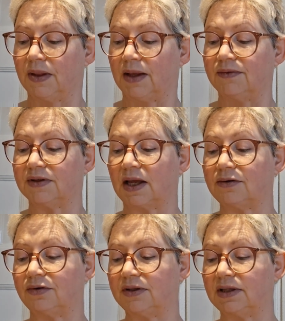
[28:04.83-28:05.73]
If
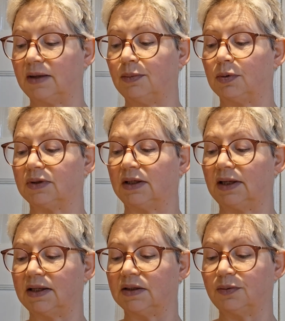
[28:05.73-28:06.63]
scattering seed balls in
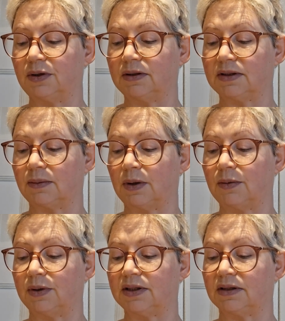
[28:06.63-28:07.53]
late spring or summer,
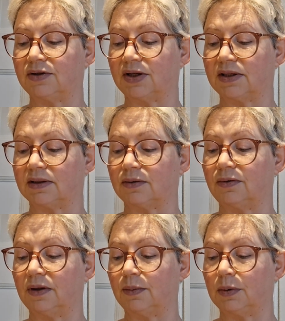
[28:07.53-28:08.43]
we'd suggest
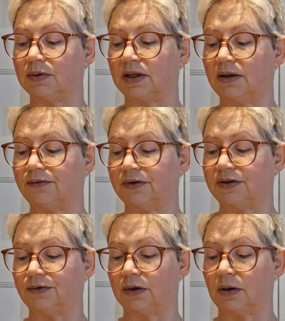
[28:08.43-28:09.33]
storing the balls in a
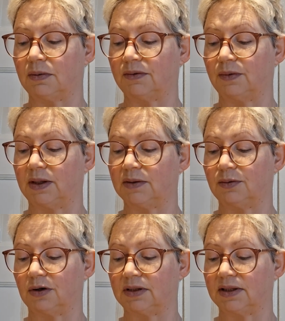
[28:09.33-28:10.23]
fridge for a couple of weeks
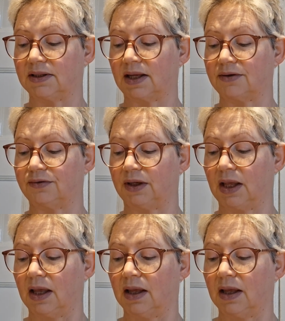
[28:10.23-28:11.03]
prior to scattering.